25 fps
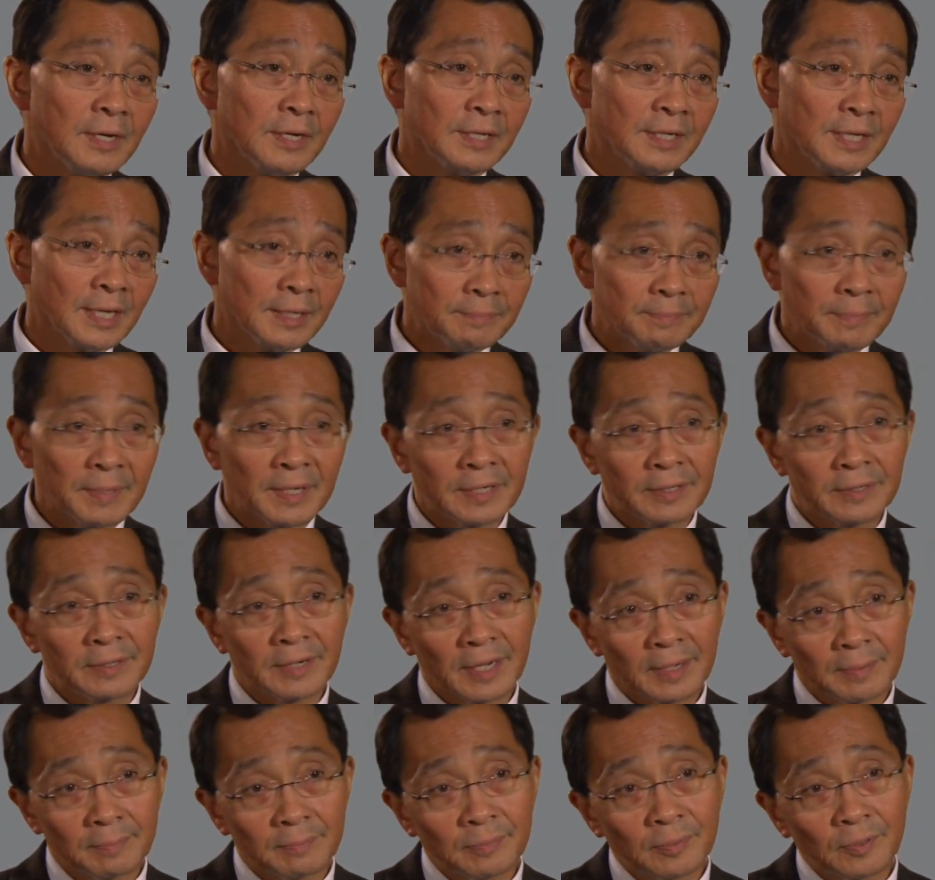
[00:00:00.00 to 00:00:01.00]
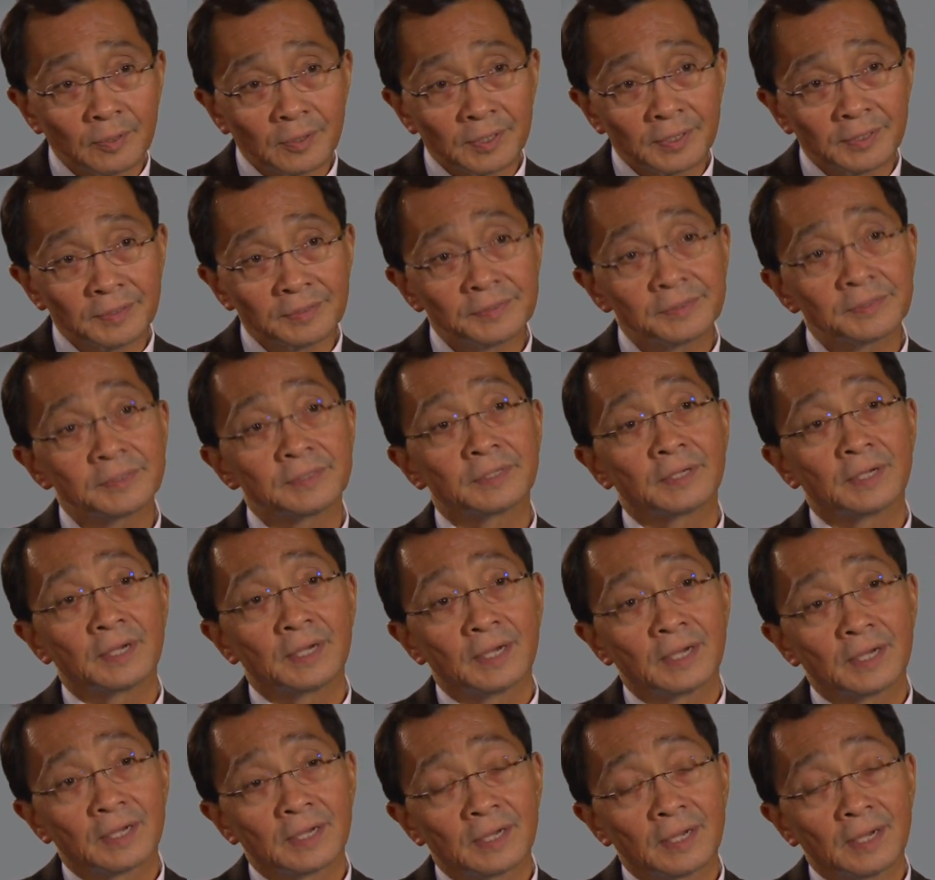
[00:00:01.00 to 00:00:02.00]
get better endpoints
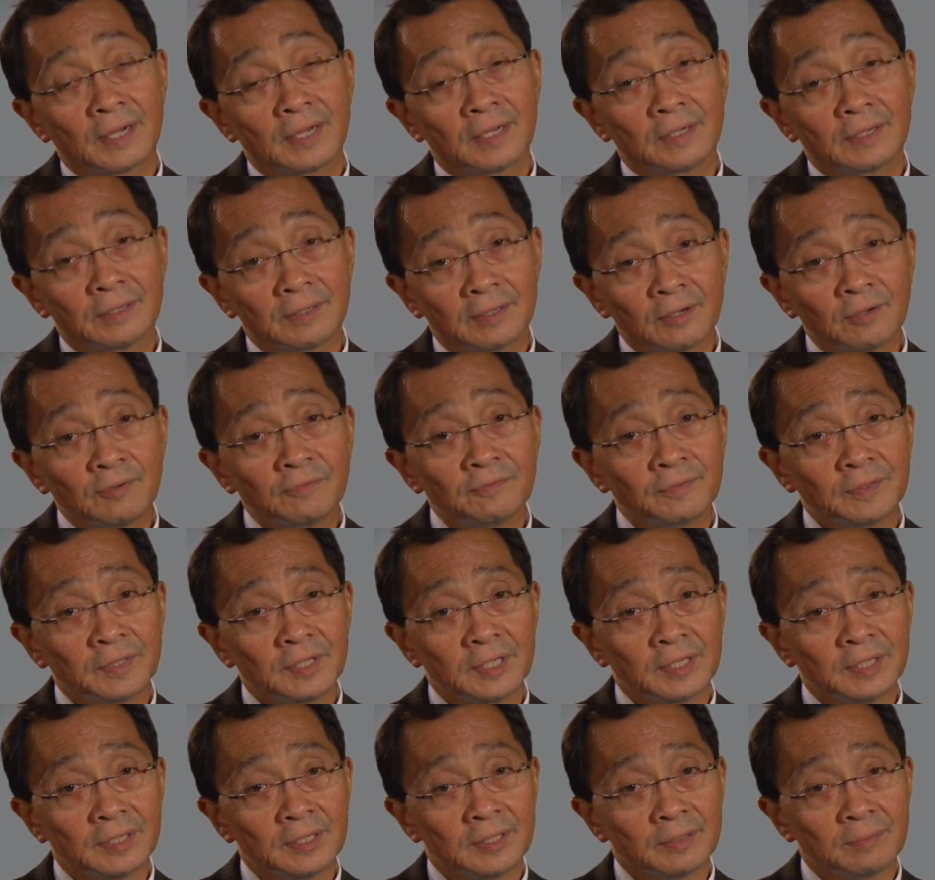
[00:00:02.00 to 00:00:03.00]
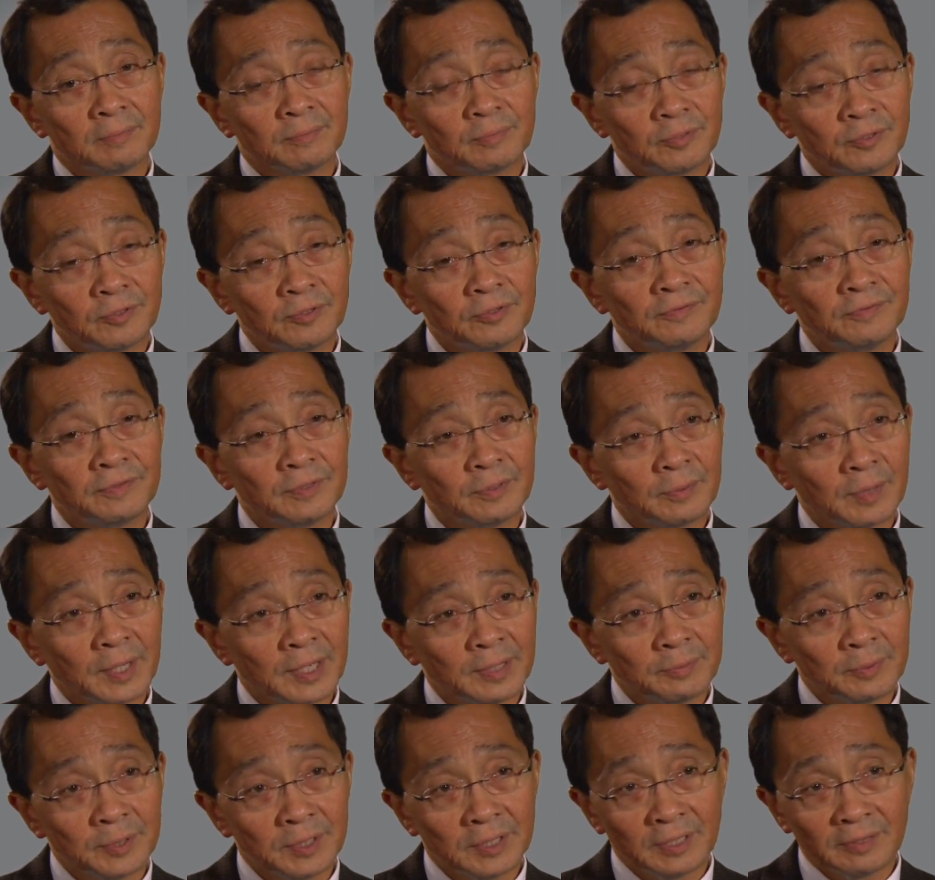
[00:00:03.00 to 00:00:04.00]
and hopefully improve the
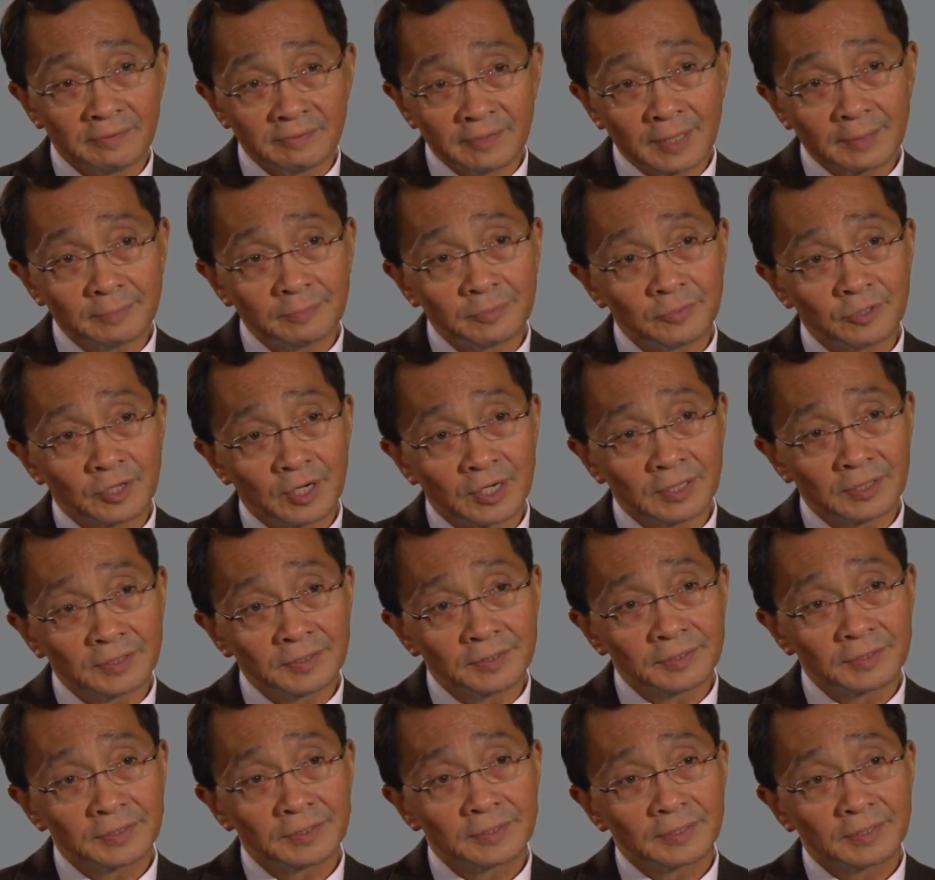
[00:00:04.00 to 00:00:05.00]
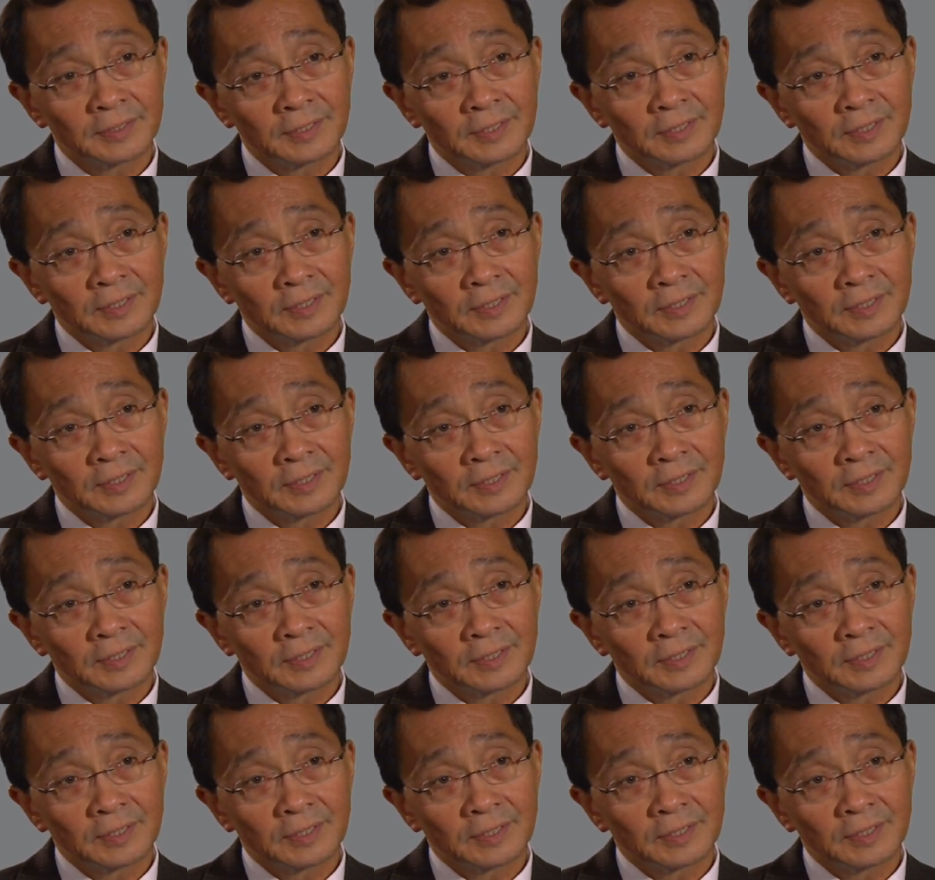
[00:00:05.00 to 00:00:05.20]
way we develop drugs.